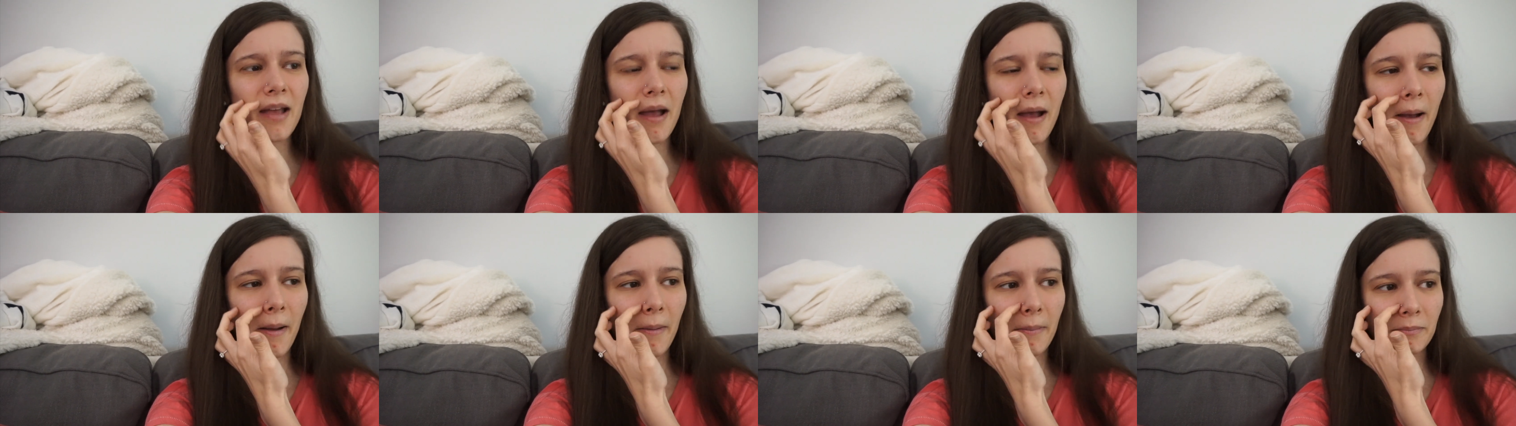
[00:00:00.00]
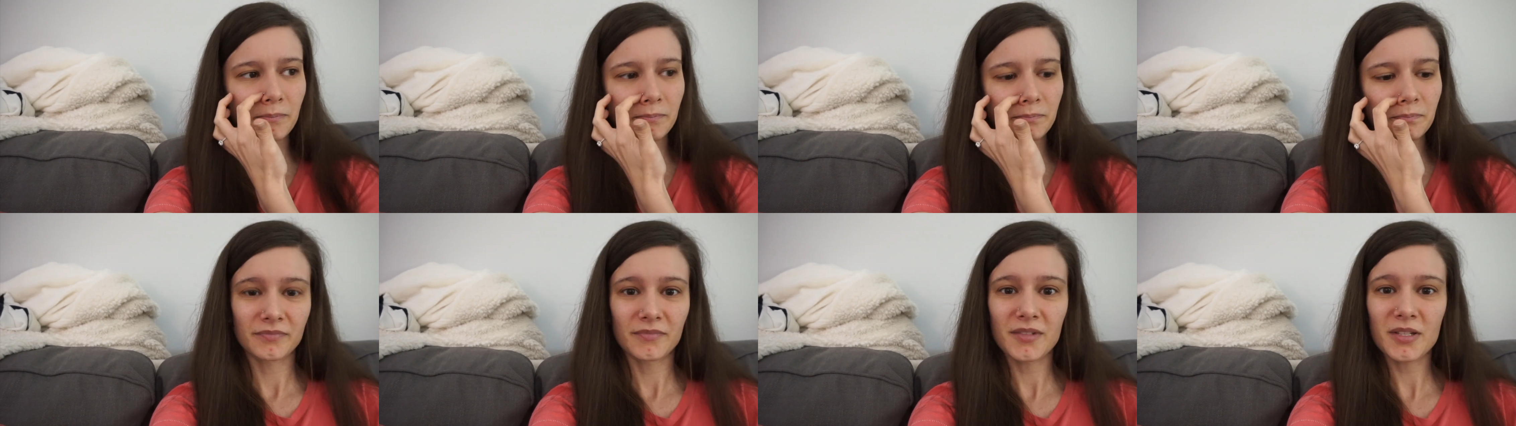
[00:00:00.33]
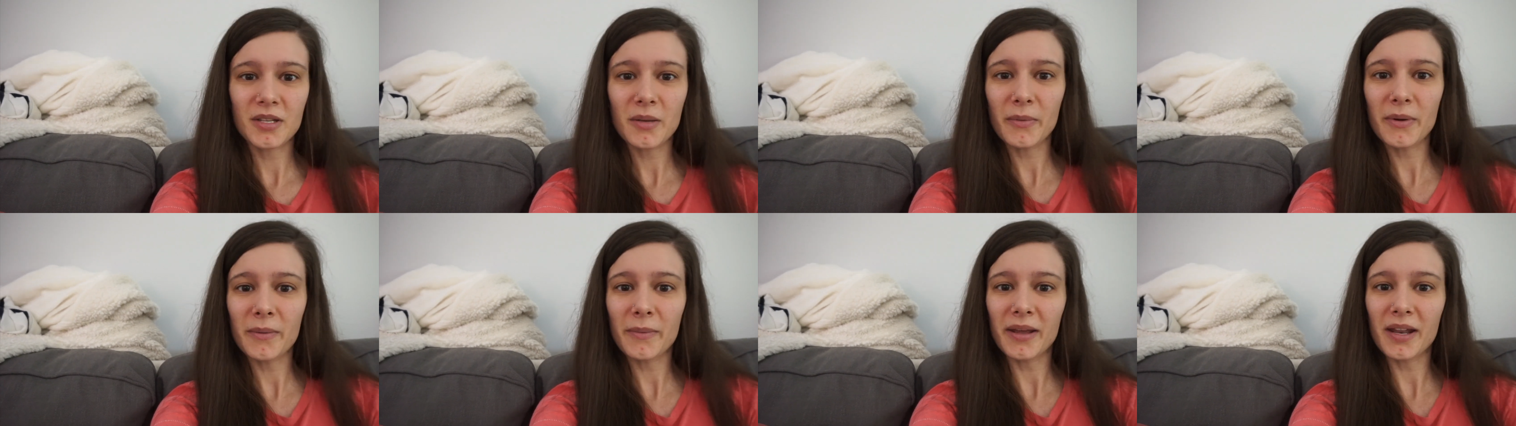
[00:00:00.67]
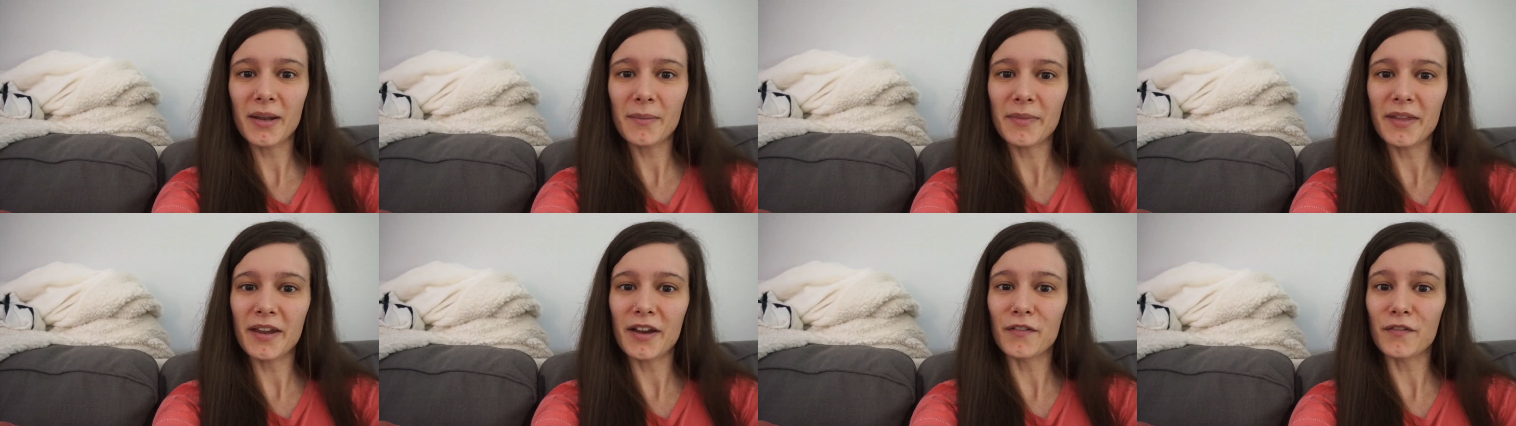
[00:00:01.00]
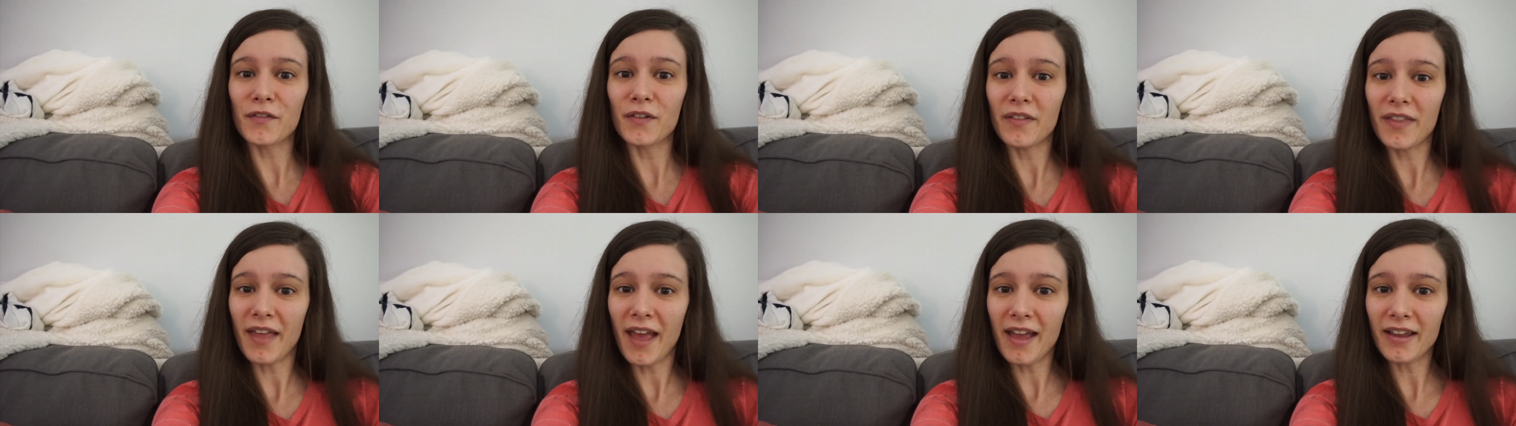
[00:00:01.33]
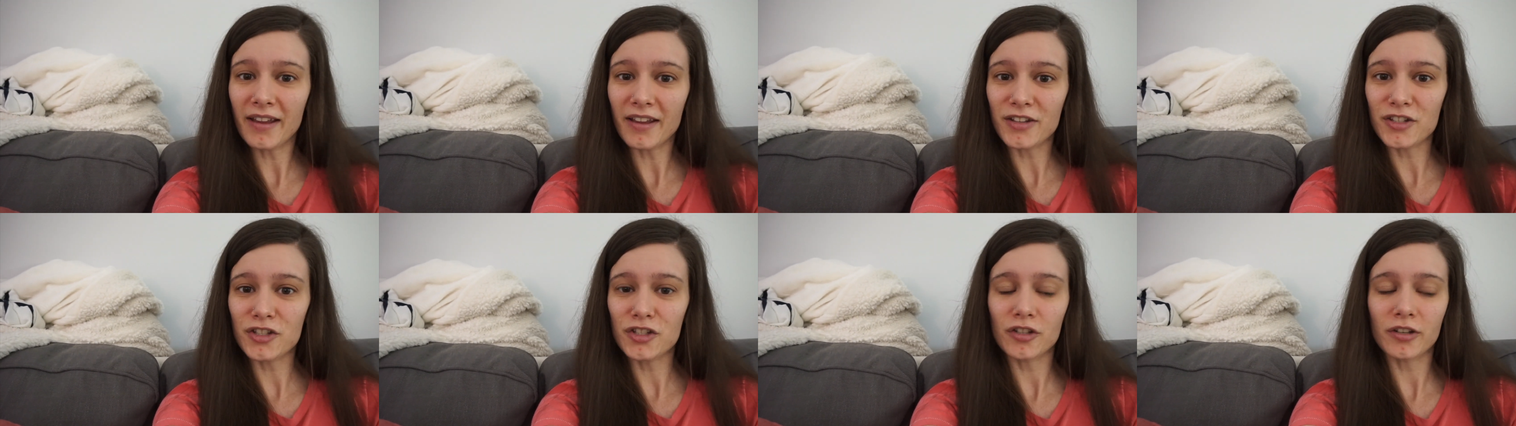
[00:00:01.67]
Um, so we went up there for that
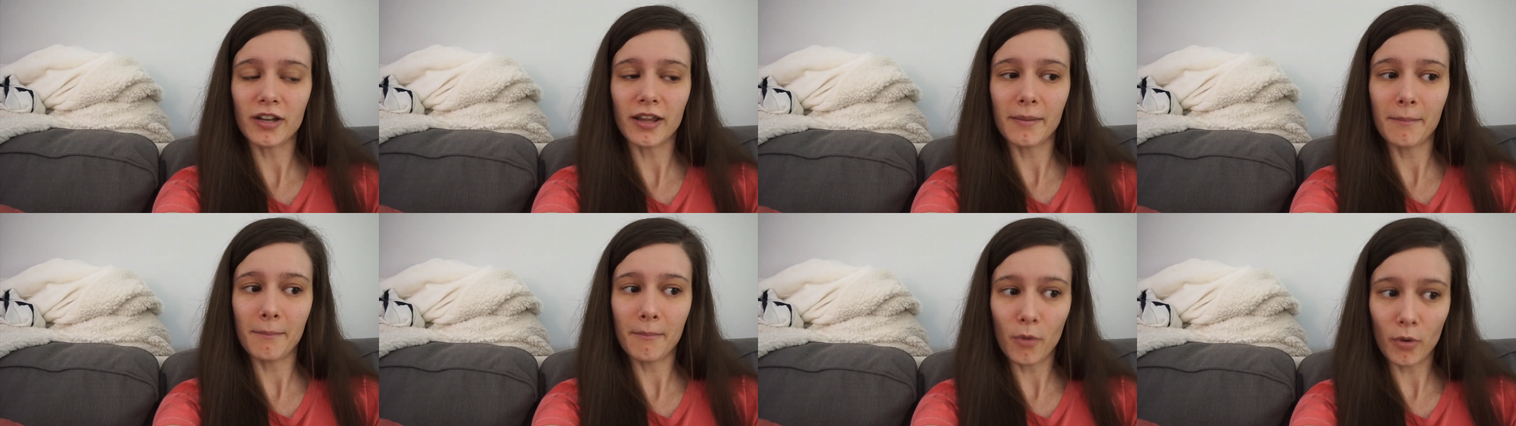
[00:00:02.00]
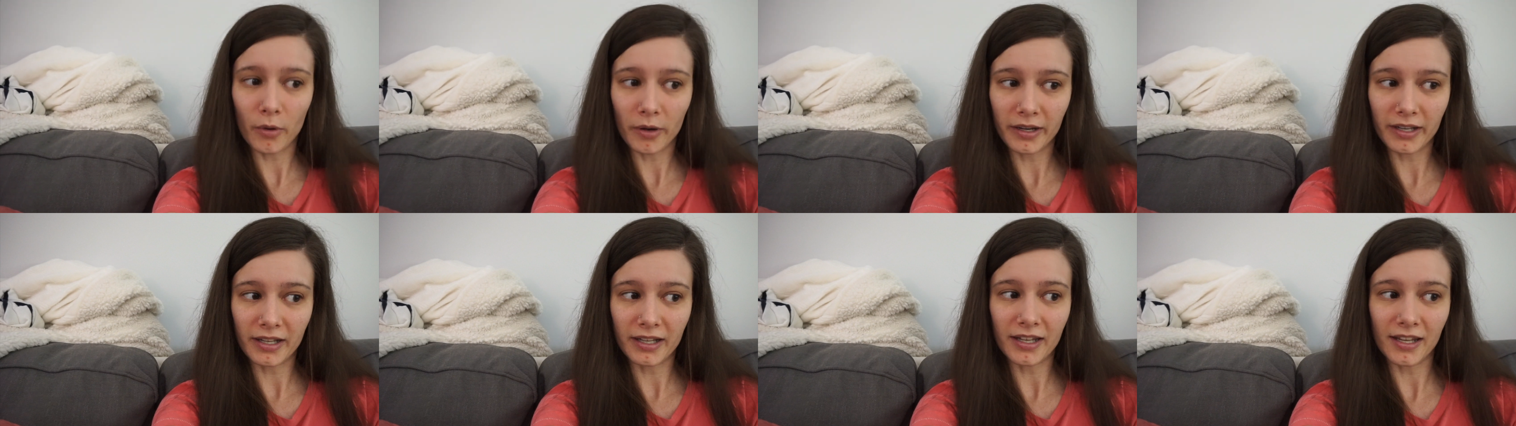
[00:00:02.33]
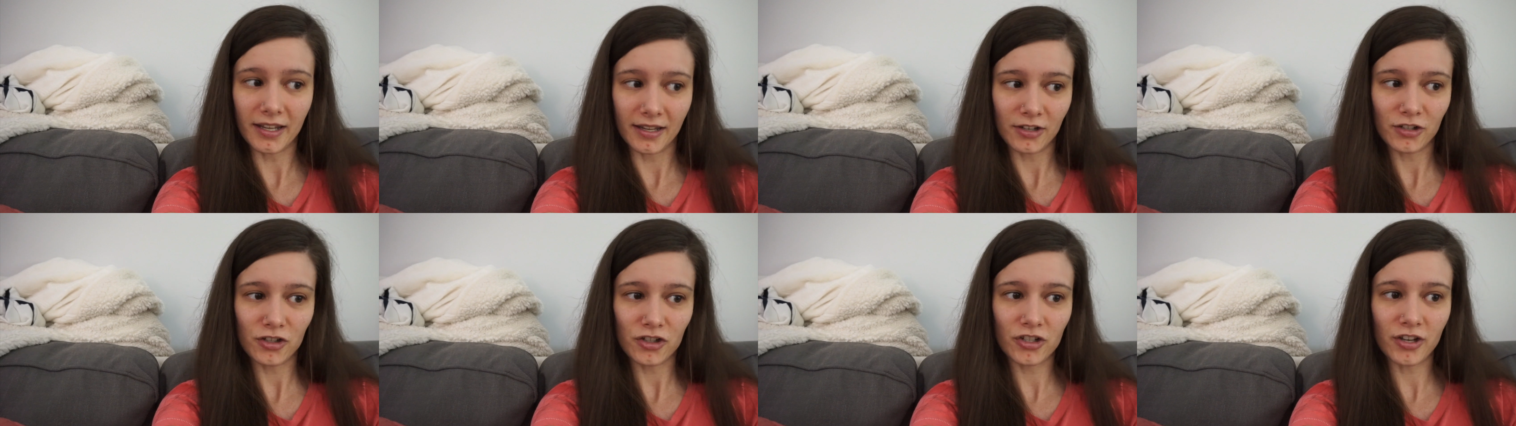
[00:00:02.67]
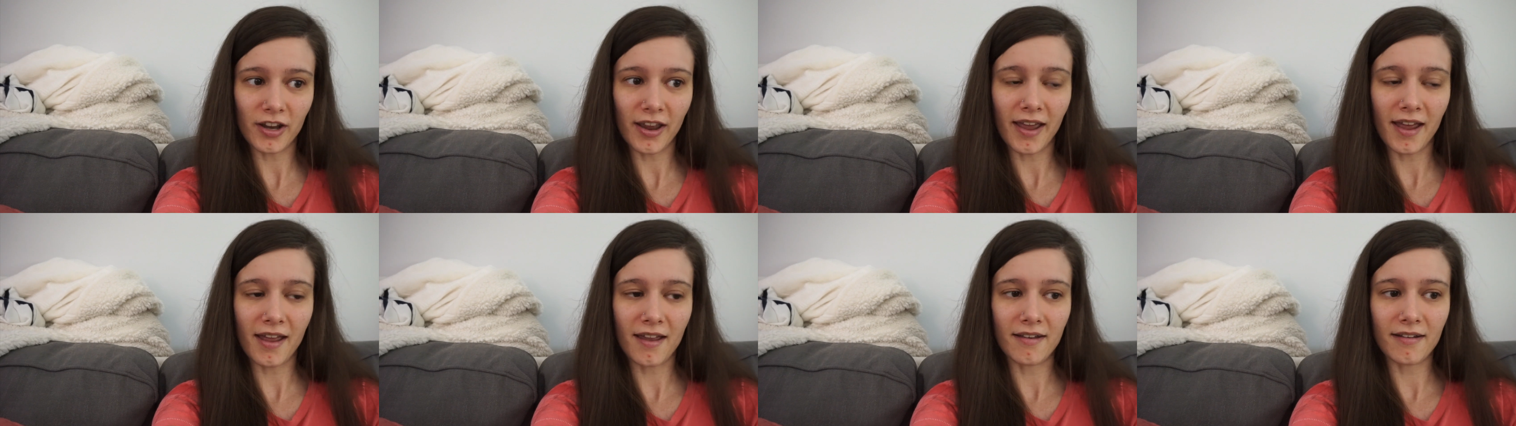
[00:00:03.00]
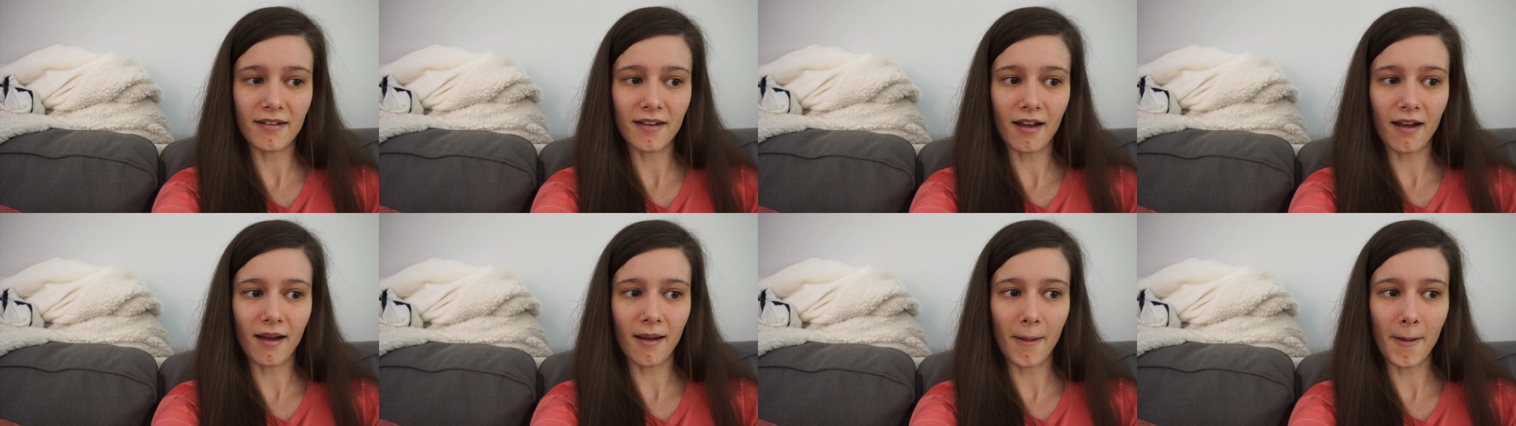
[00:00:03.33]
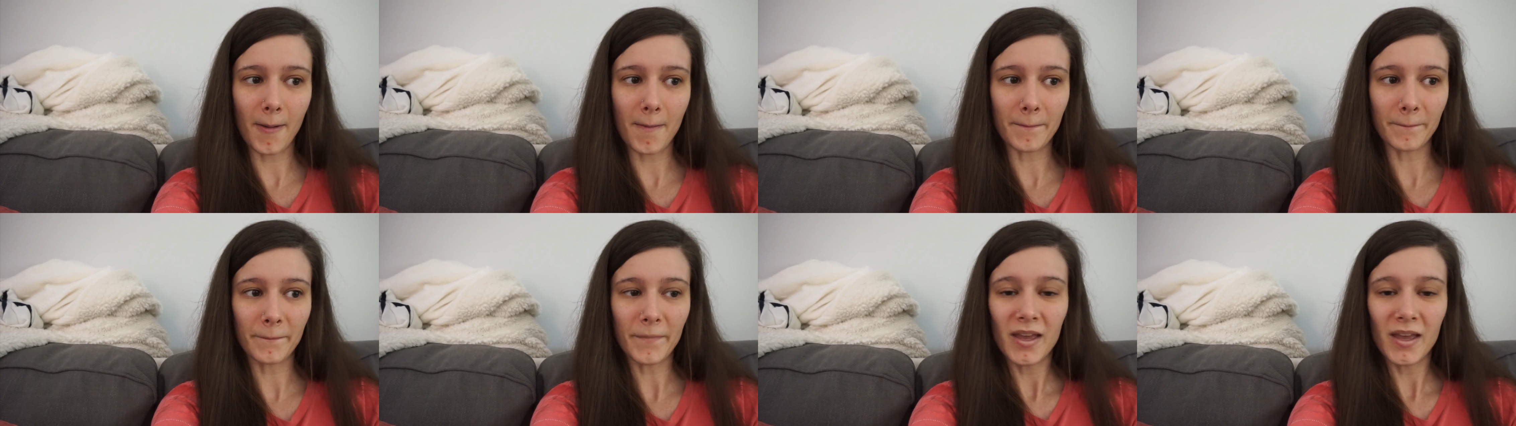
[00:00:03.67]
yesterday morning-ish, and um,